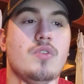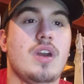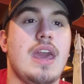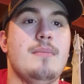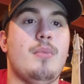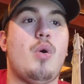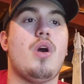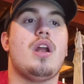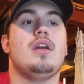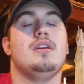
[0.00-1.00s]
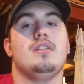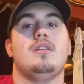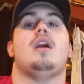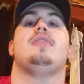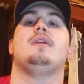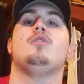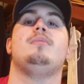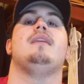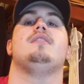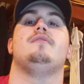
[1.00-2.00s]
get more. I think we'll
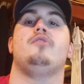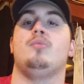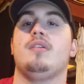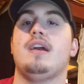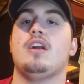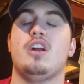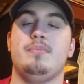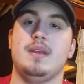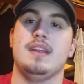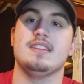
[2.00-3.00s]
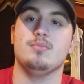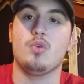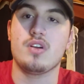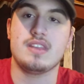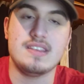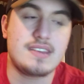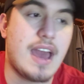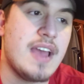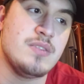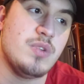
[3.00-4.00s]
be able to formulate our opinions more of these
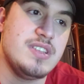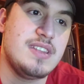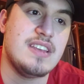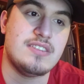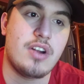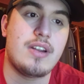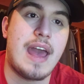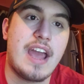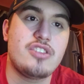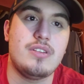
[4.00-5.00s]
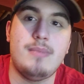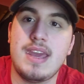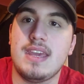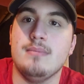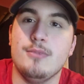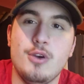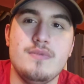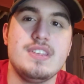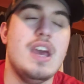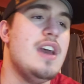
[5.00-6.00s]
guys once they start actually making moves.